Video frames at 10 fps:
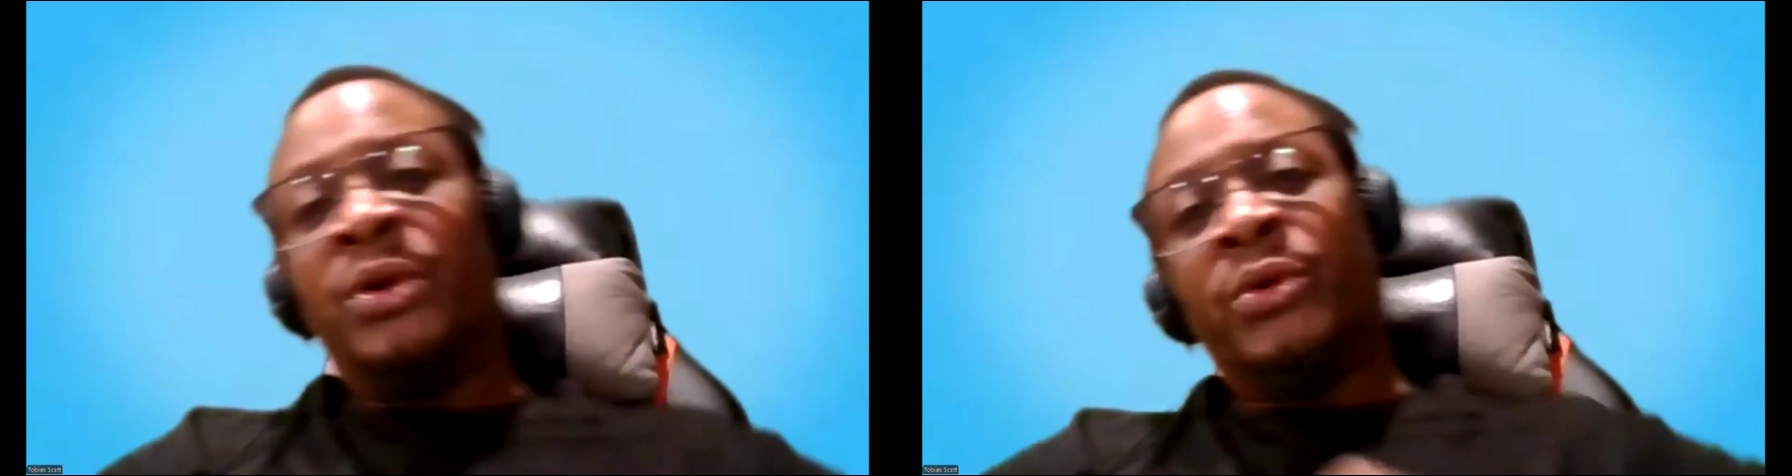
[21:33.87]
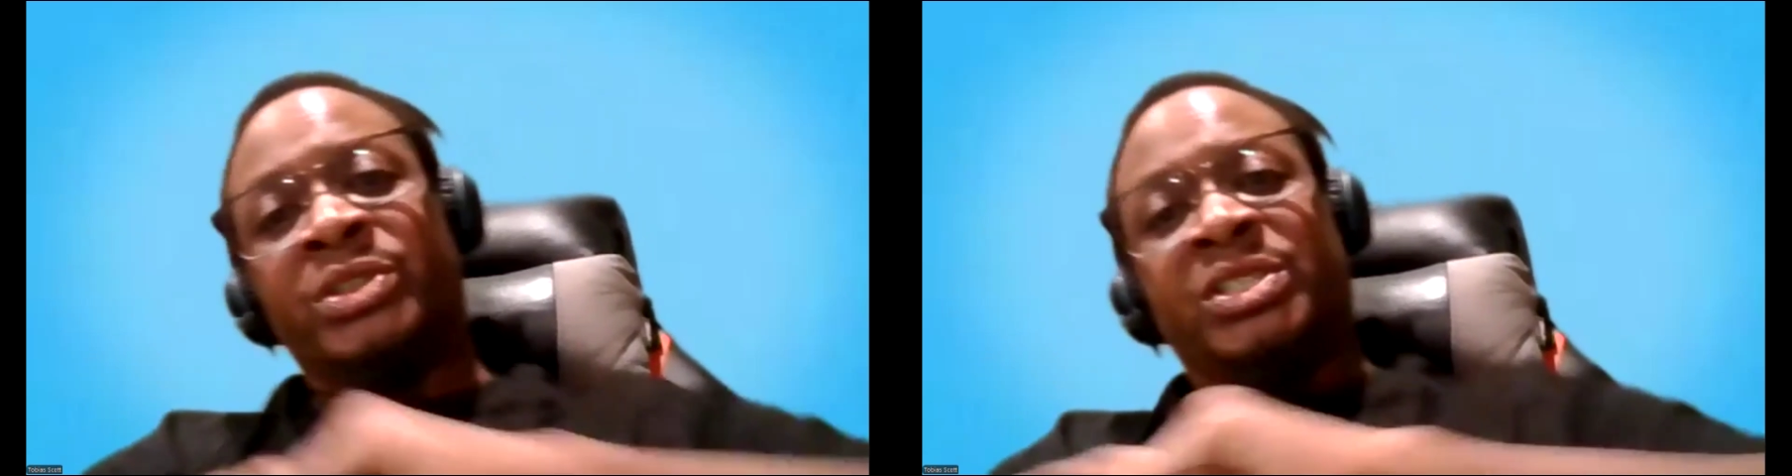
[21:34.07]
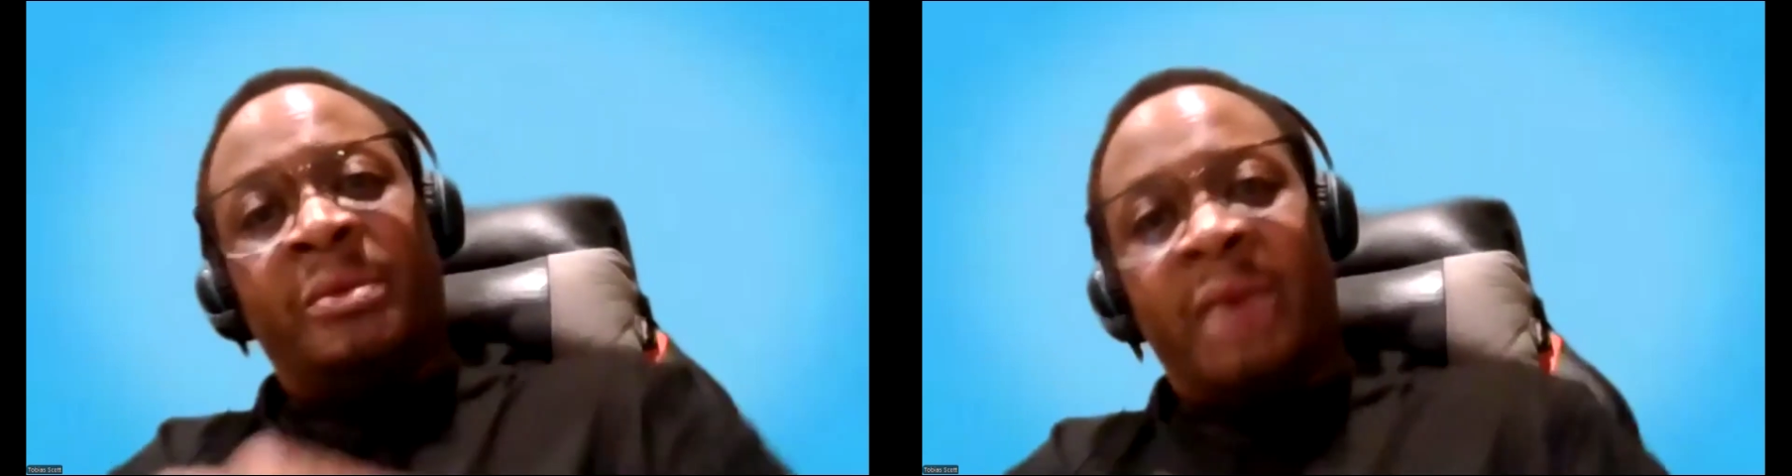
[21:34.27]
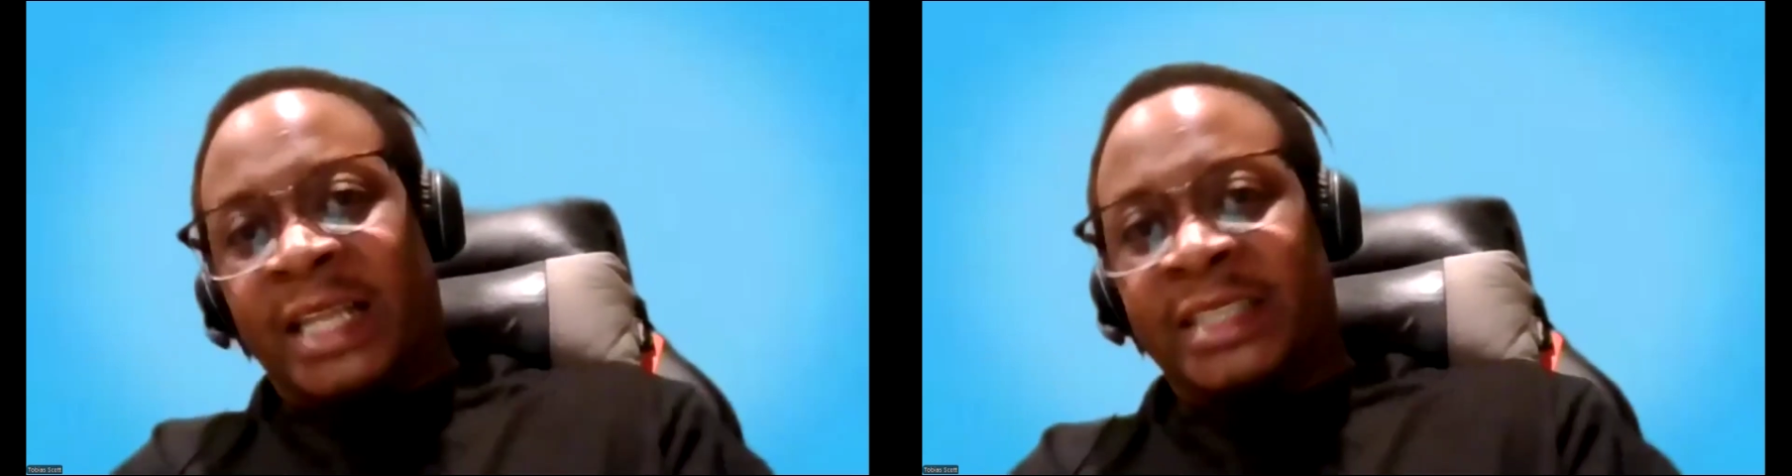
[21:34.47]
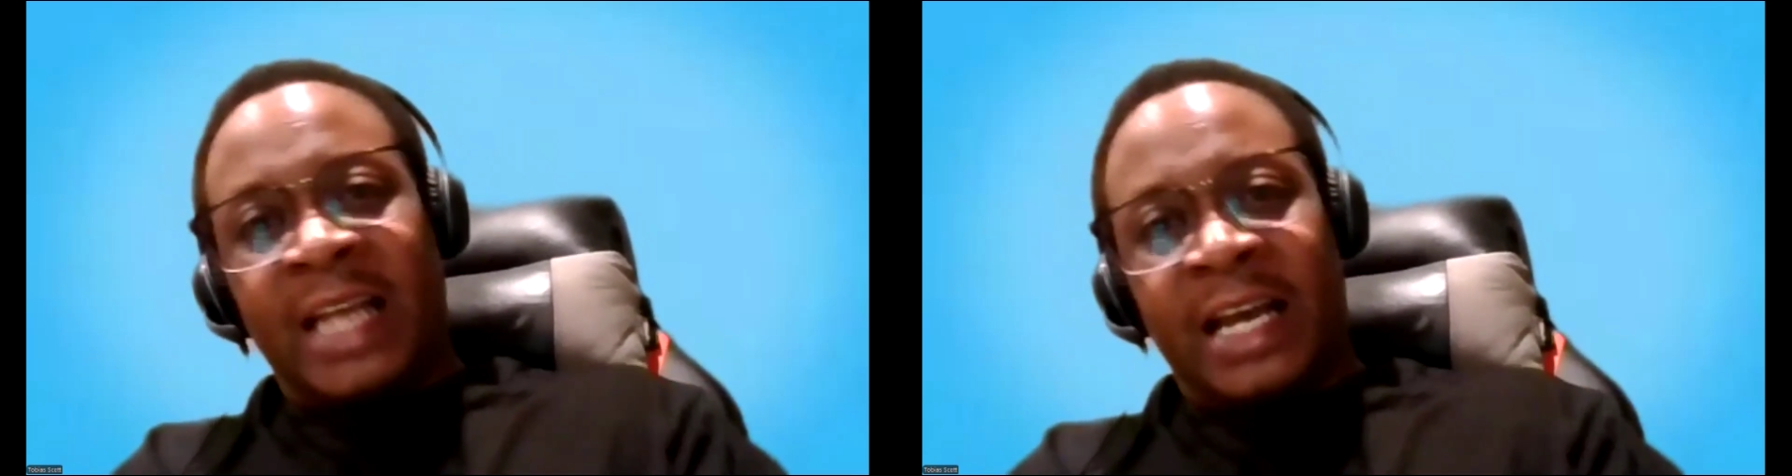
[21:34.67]
or
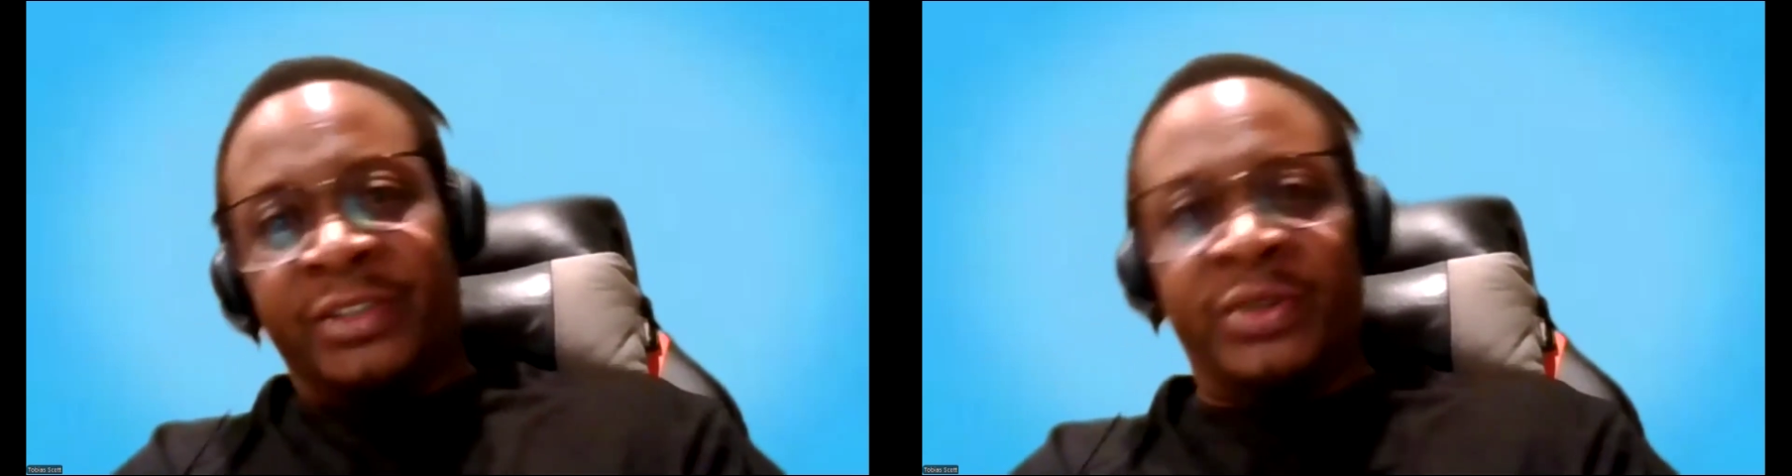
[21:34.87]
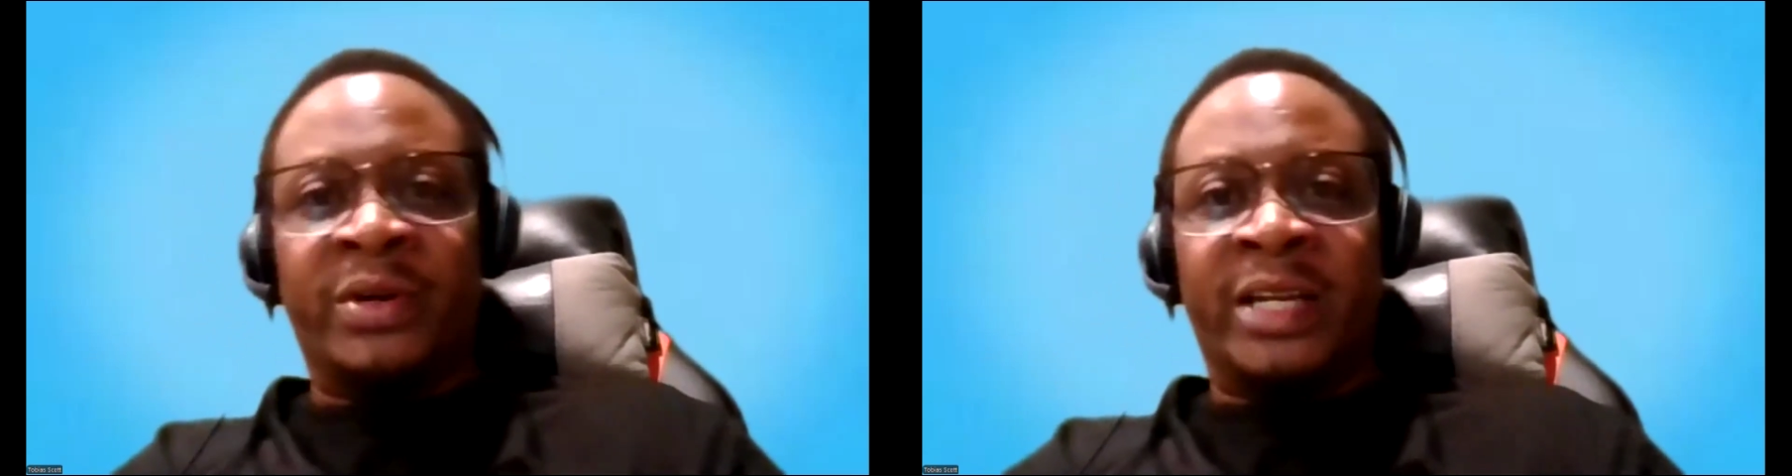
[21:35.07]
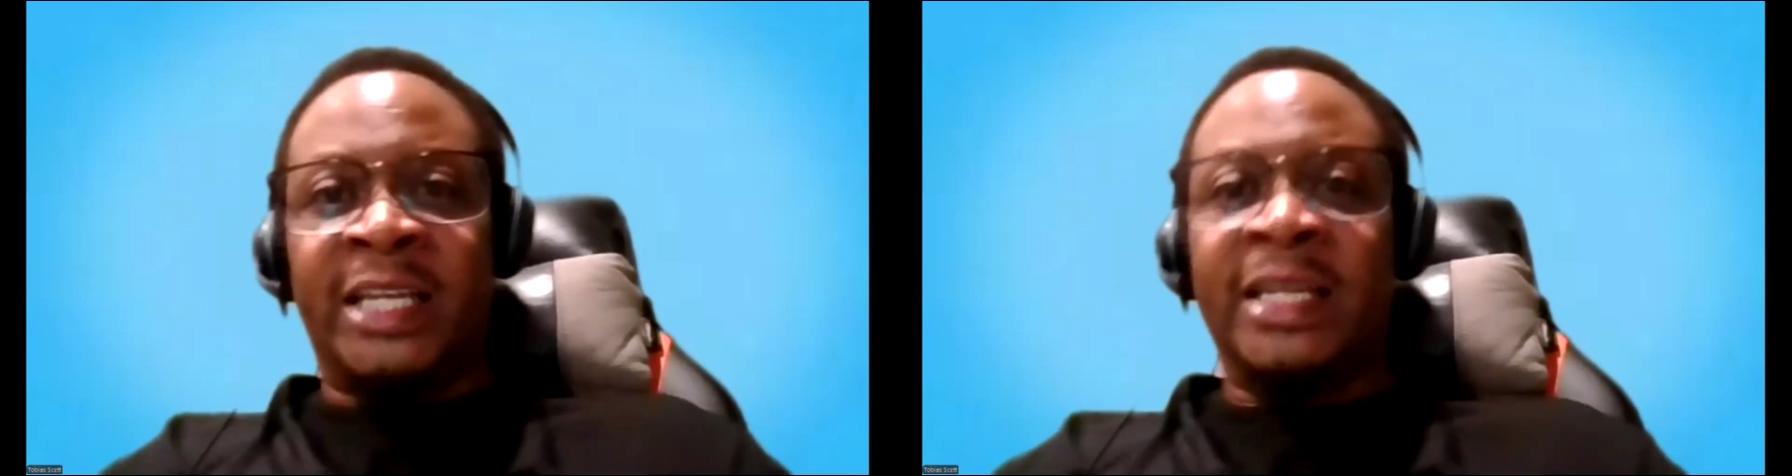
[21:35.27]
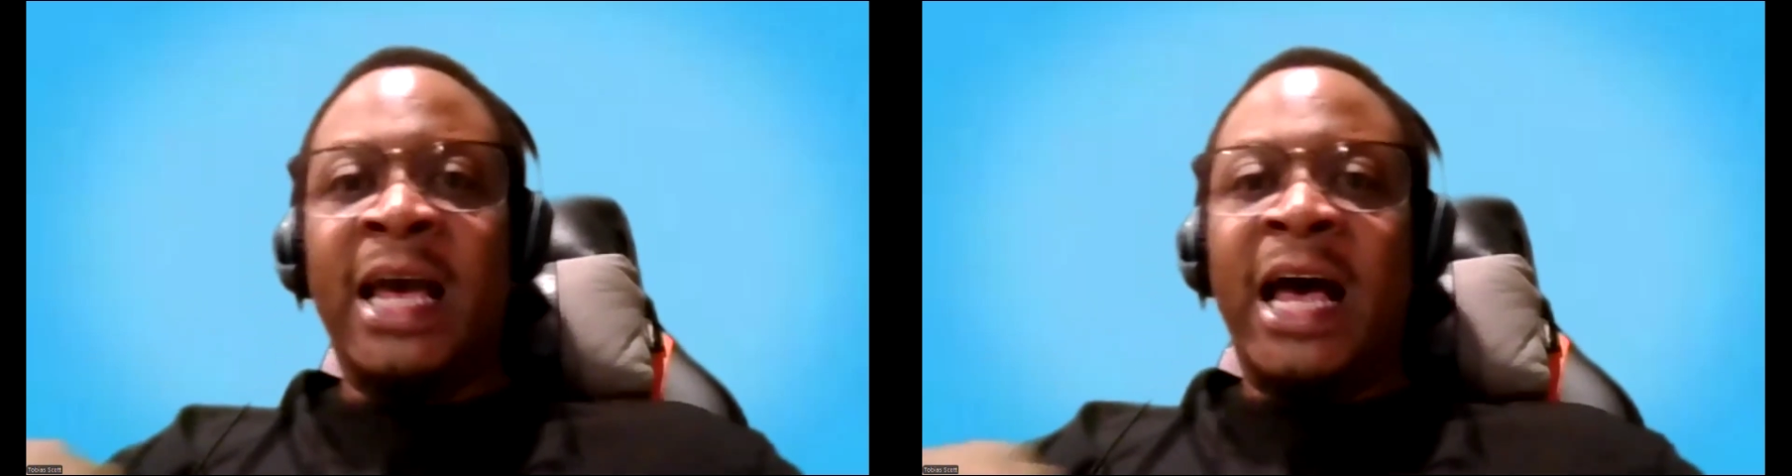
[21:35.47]
somebody's not doing it.